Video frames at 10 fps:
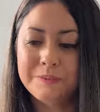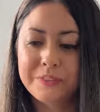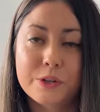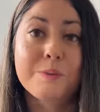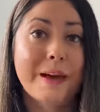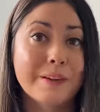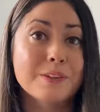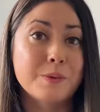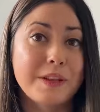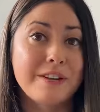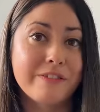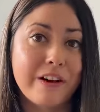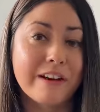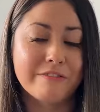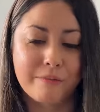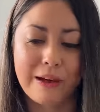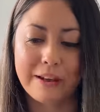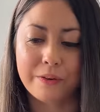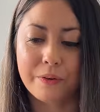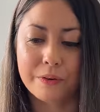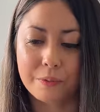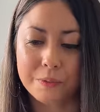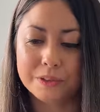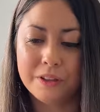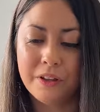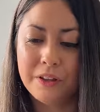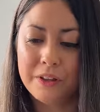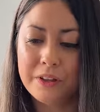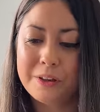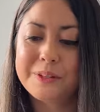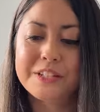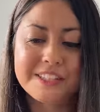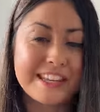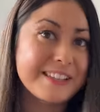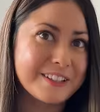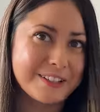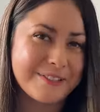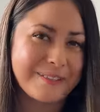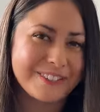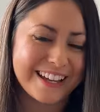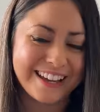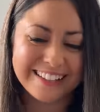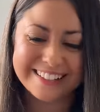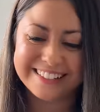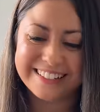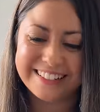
so about 25 micron wool, which it says on the website.